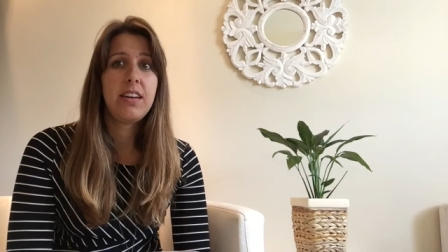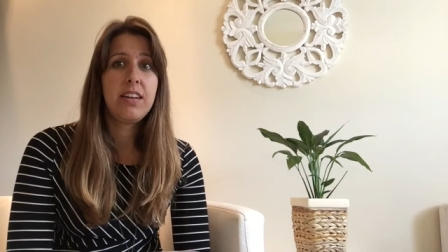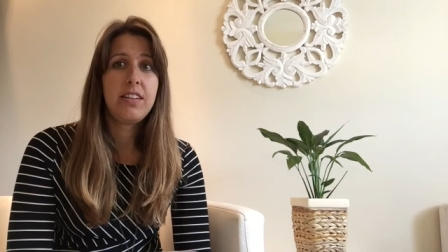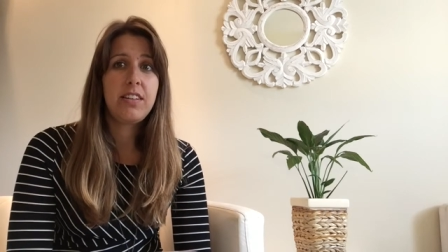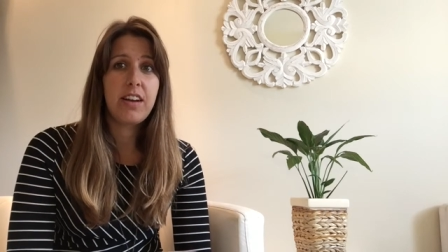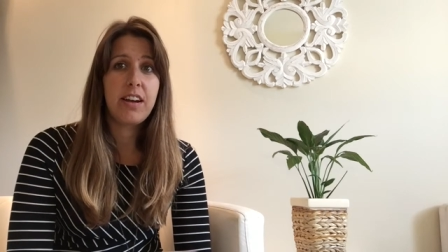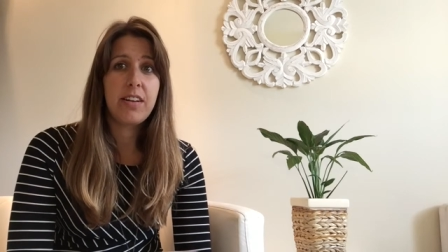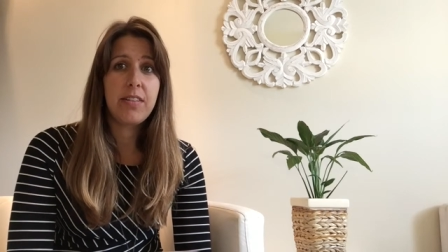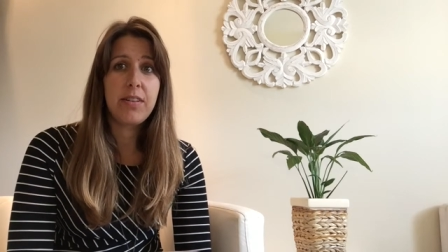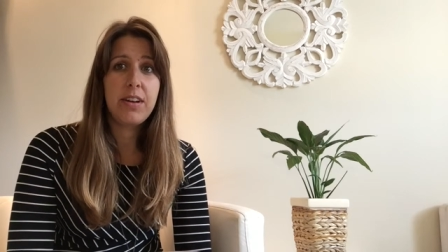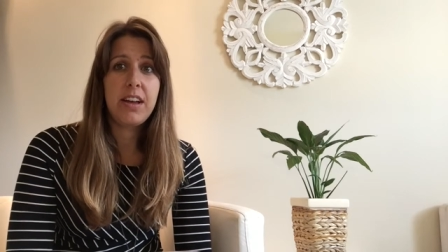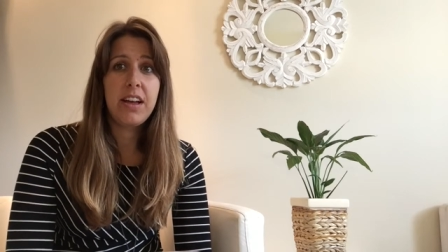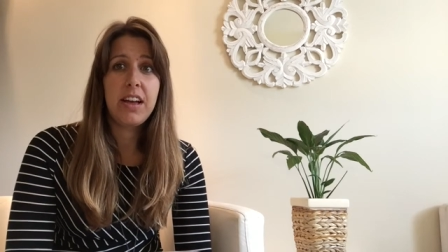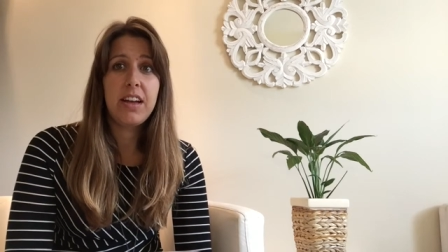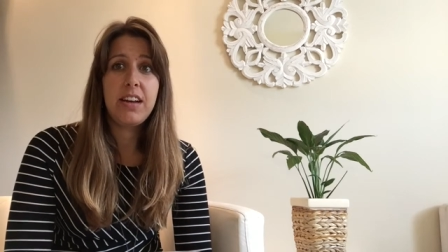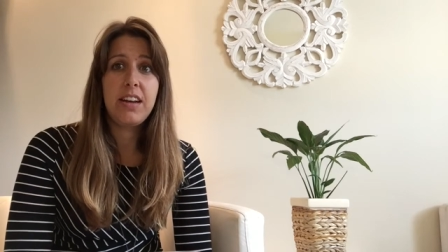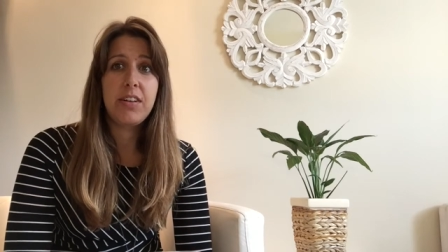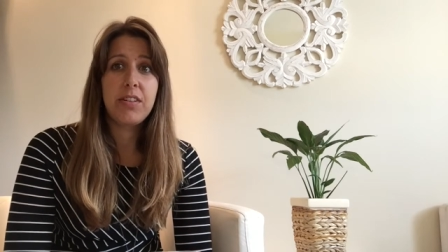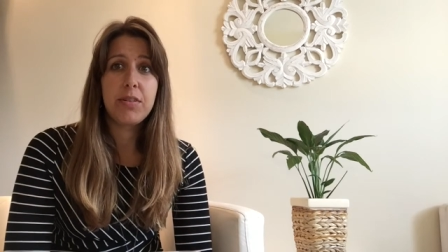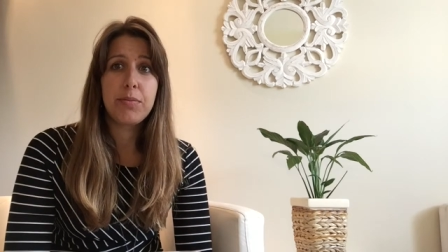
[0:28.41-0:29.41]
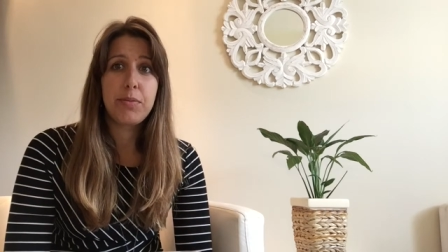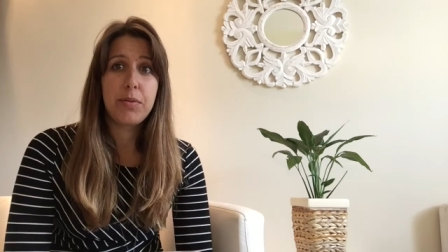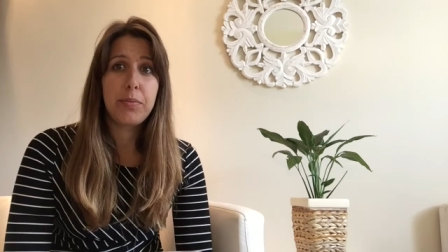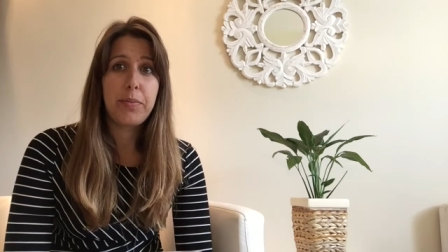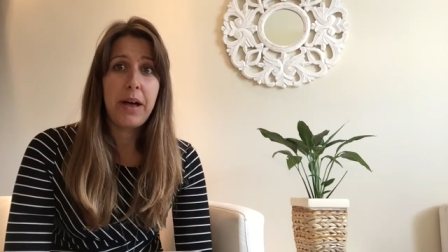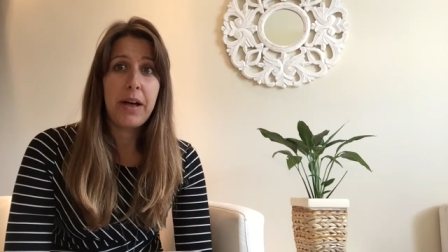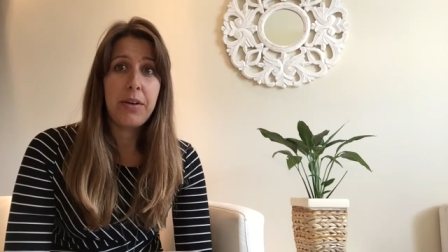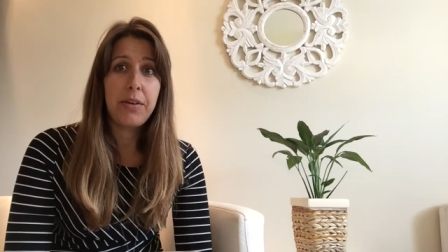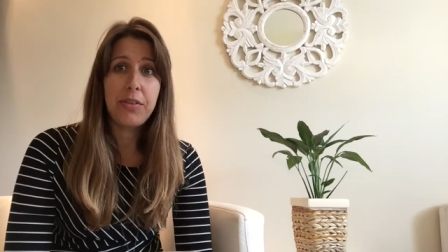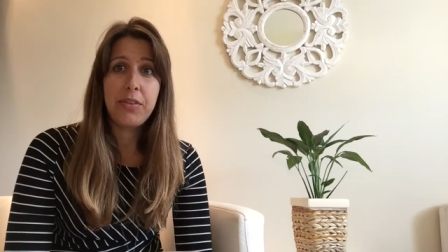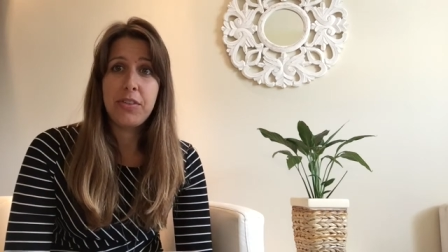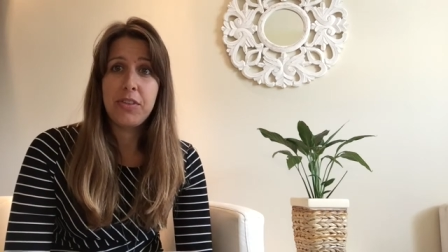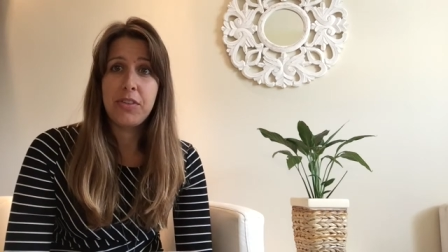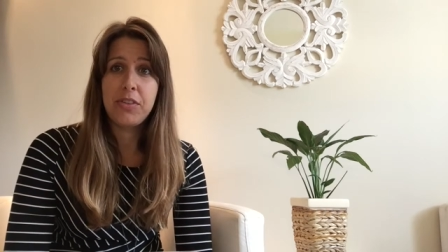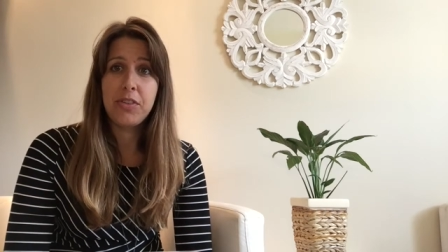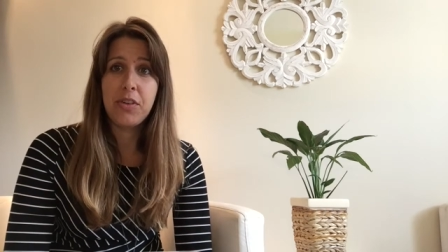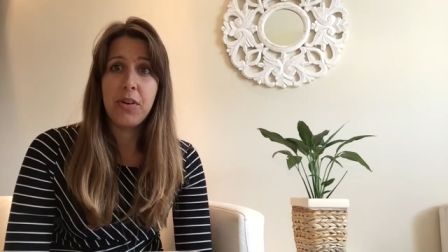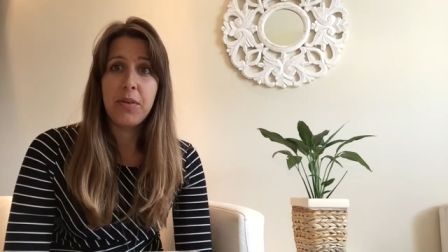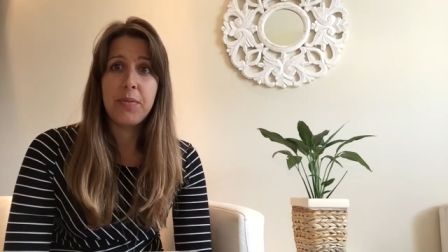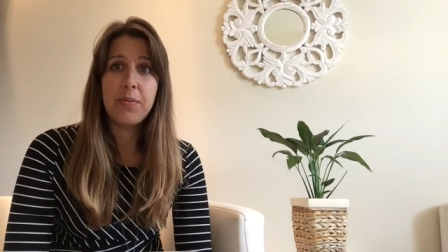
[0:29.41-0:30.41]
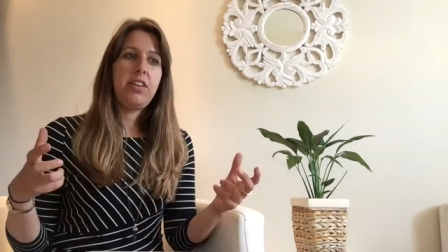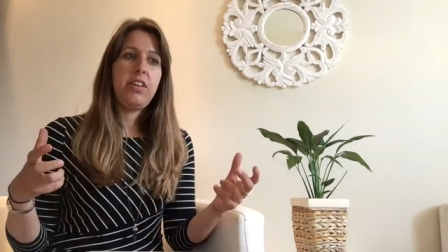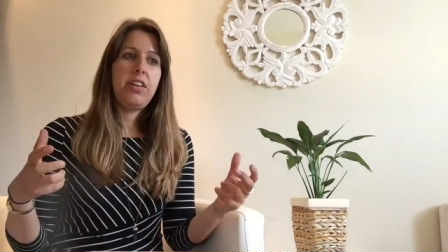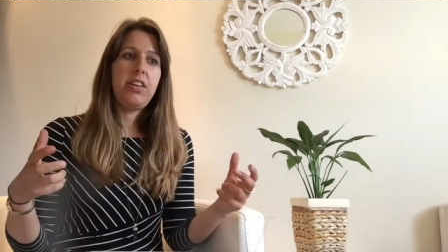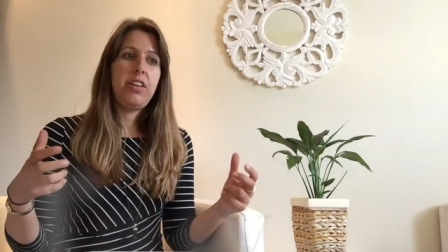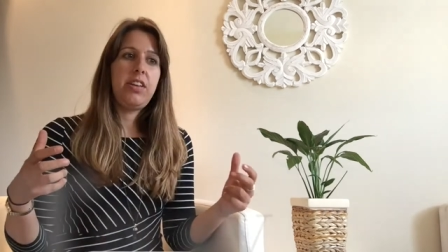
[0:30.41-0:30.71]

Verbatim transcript: diarrhea and irritable bowel syndrome.